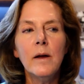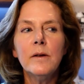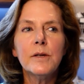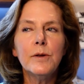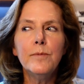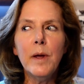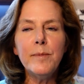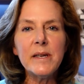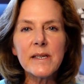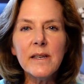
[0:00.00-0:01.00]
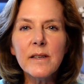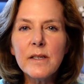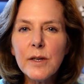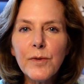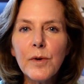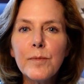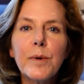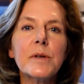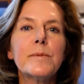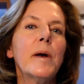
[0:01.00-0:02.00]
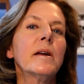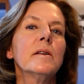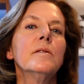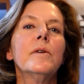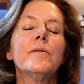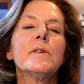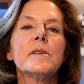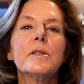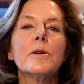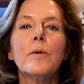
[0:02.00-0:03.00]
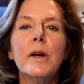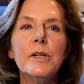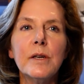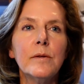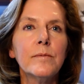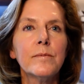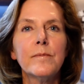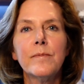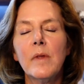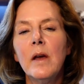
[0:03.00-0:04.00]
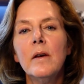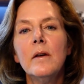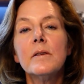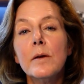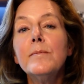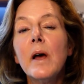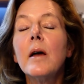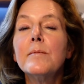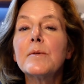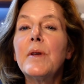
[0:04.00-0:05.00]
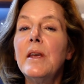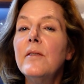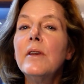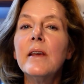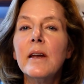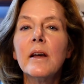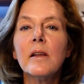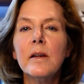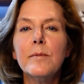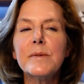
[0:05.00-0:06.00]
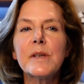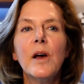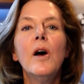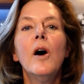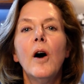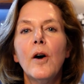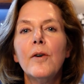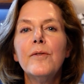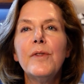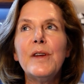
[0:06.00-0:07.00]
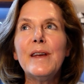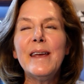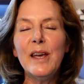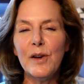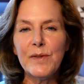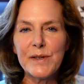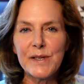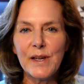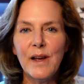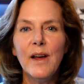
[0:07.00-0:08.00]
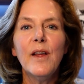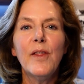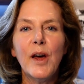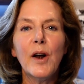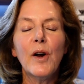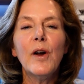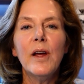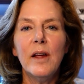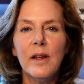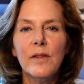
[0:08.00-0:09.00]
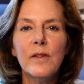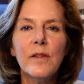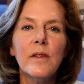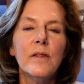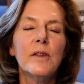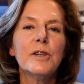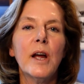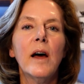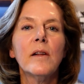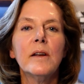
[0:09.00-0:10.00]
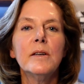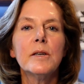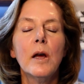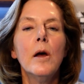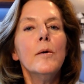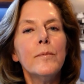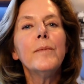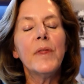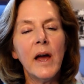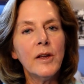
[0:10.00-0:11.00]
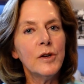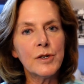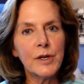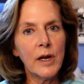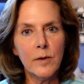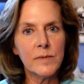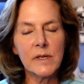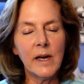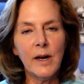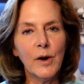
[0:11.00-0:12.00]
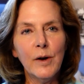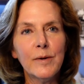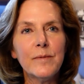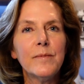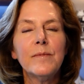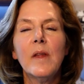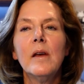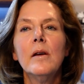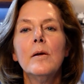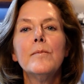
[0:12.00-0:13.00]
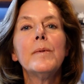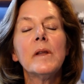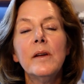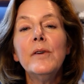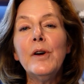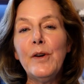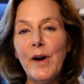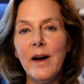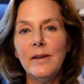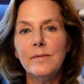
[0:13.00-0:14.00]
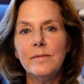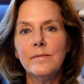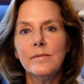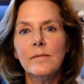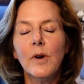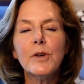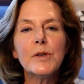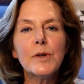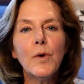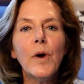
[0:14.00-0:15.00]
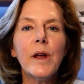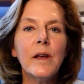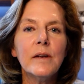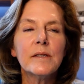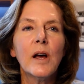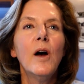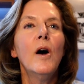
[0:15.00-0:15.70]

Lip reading: to maybe see a different perspective of the situation. Sometimes we even get a glimpse of the gifts that are in the challenge, but that usually comes later. Believe it or not, our stories